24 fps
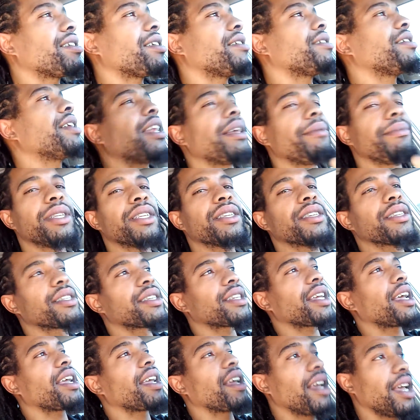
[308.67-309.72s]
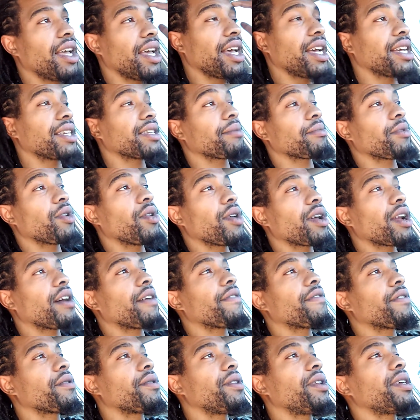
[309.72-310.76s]
Hold on, let me just say as I'm going
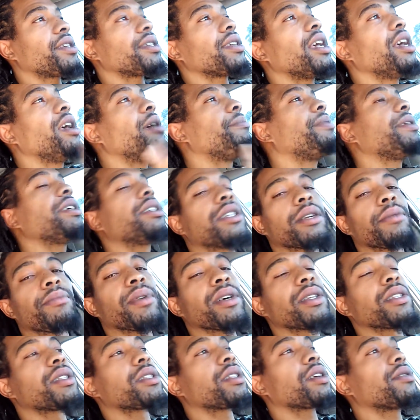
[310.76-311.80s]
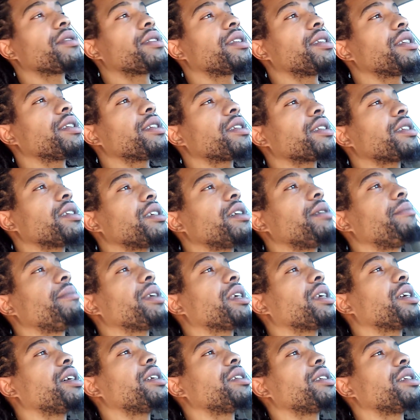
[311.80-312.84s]
off on this, peace to the brother 13 son
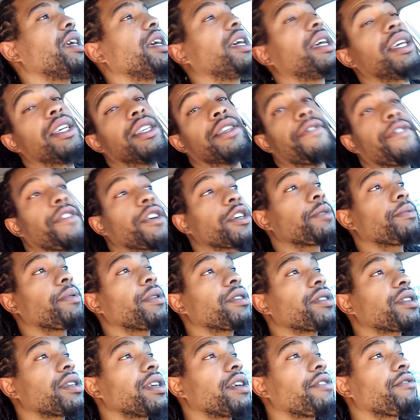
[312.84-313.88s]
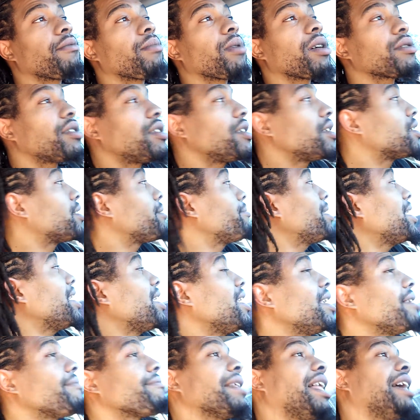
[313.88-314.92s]
because he's the first person that ever brought shit to
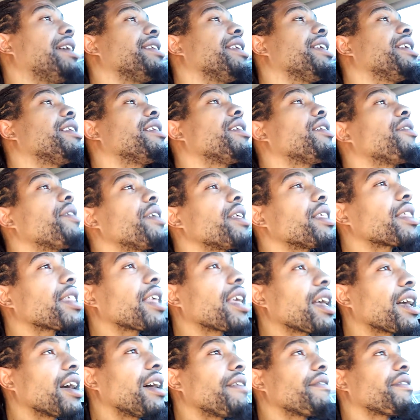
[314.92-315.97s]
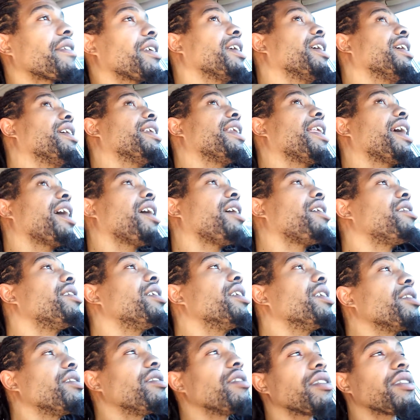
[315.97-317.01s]
me. Didn't know anything of it. Now
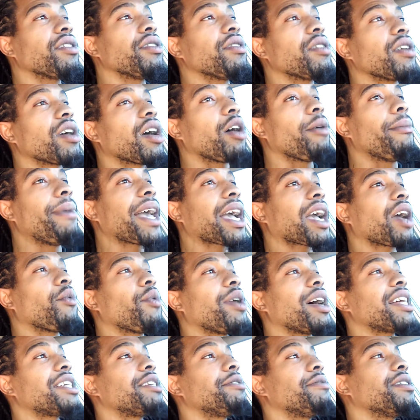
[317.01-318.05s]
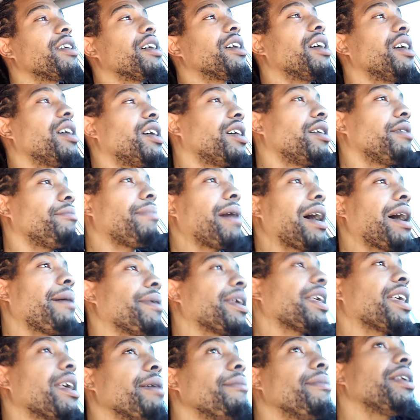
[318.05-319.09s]
you you can go back and watch uh,
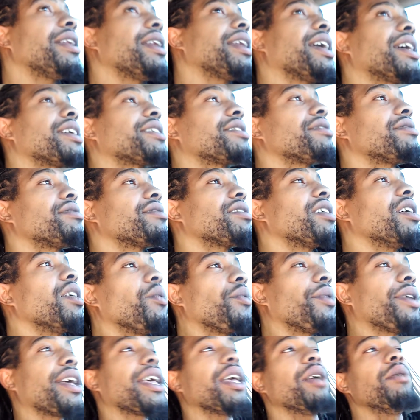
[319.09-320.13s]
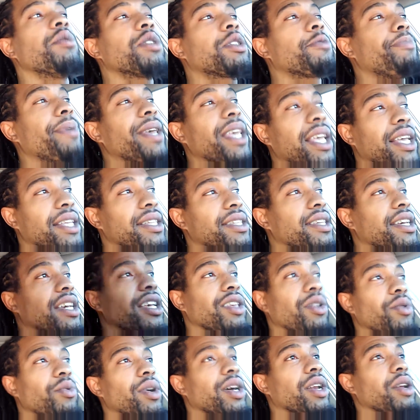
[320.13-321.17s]
Bobby Hemmitt lectures when he was speaking, tell
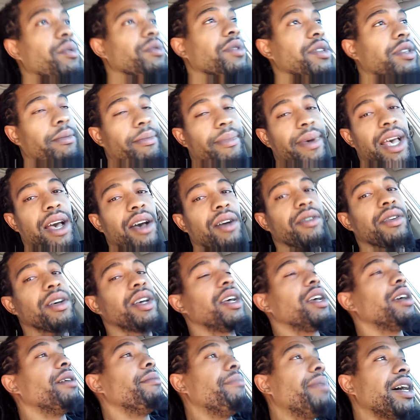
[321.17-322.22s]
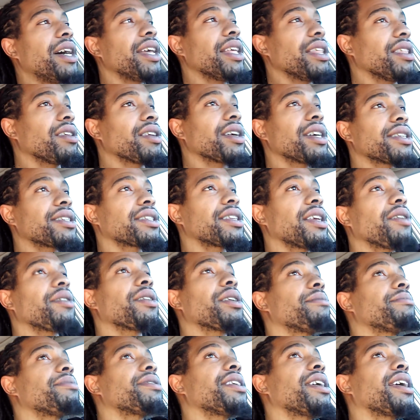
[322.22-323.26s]
you what it was about. But you understand
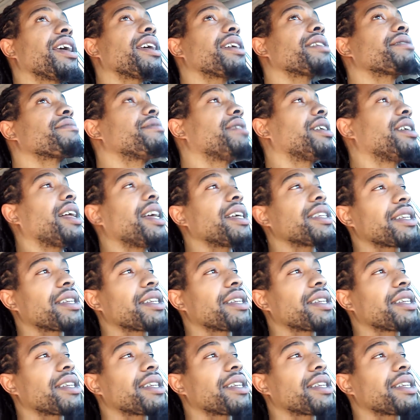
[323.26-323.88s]
what I'm saying?